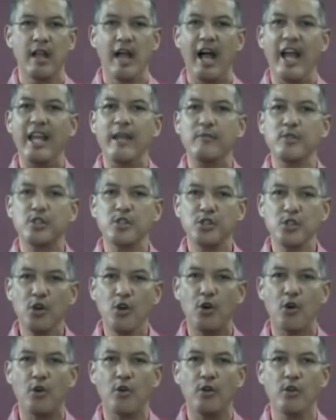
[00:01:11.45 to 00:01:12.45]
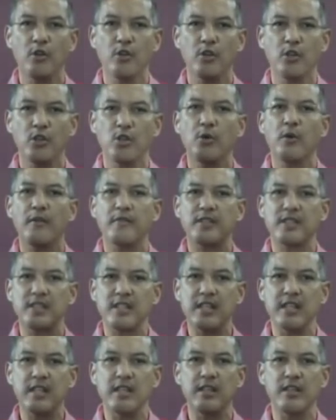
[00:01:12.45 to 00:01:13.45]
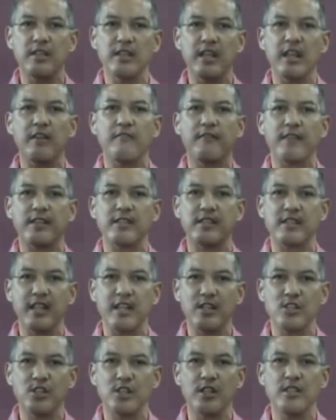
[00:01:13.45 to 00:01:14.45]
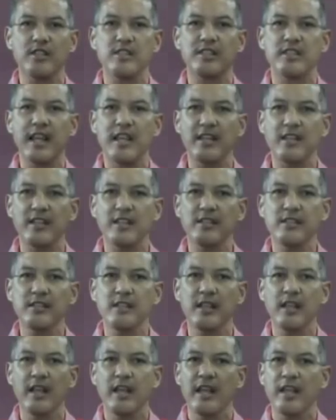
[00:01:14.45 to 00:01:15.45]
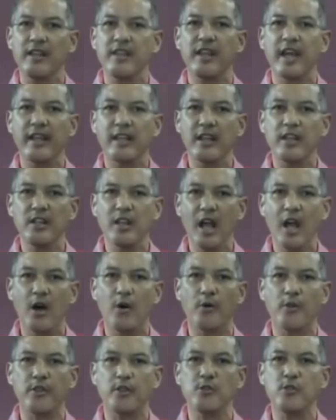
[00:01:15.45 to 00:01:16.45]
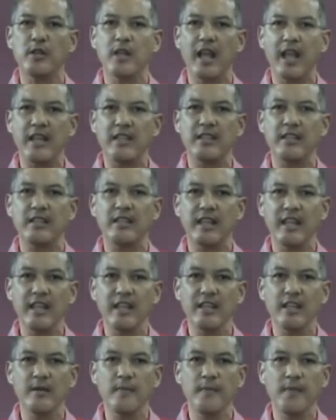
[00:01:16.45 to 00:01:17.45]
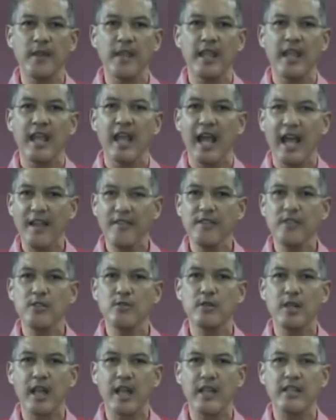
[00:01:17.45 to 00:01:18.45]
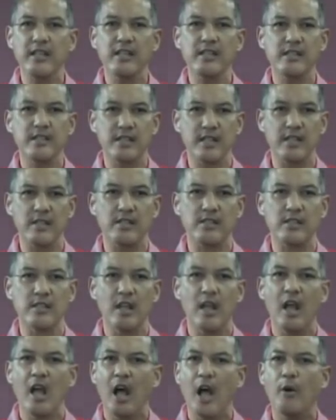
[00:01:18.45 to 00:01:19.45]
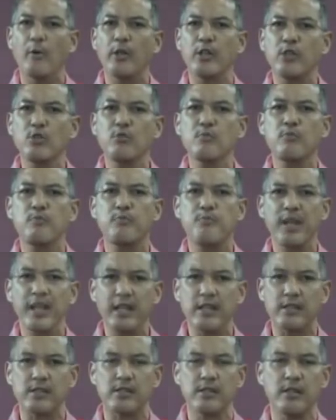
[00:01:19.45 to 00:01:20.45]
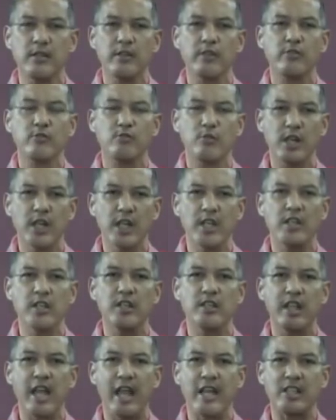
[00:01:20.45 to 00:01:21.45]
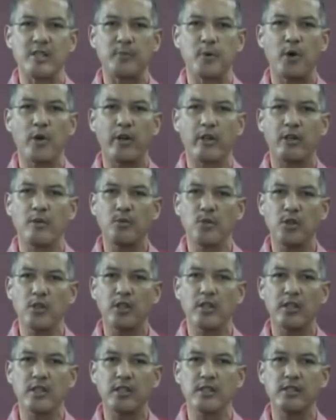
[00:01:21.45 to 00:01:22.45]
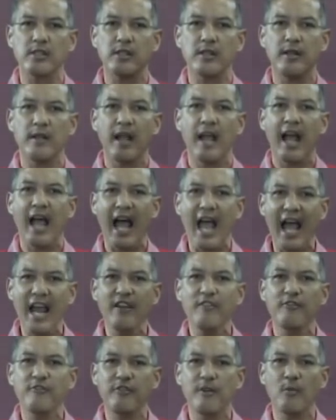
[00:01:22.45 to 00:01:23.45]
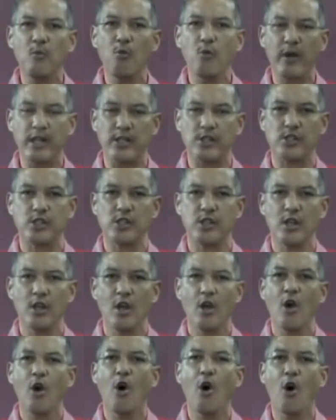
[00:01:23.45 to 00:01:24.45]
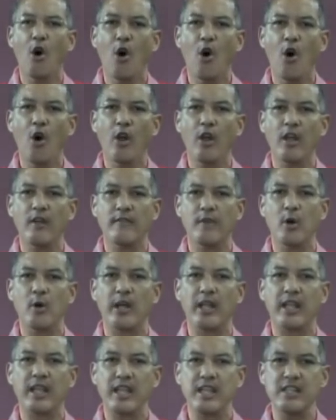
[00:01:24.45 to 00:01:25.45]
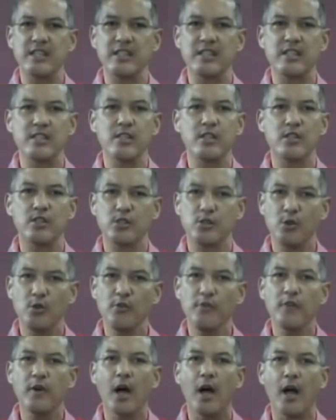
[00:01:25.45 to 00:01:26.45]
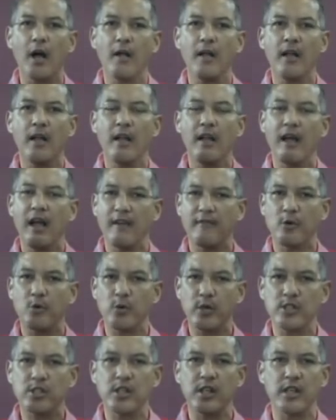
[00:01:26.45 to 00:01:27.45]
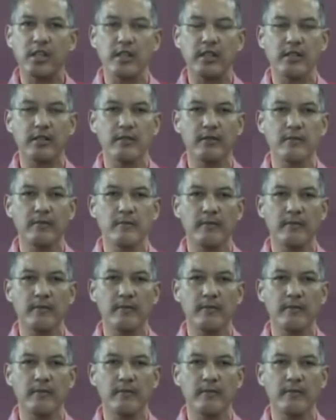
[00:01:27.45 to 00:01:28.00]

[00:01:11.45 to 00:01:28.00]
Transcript: I am sure you have seen the infestation centers that are now the United Kingdom and the United States, our two biggest Grenadian diaspora communities, and from which all of our cases so far have originated.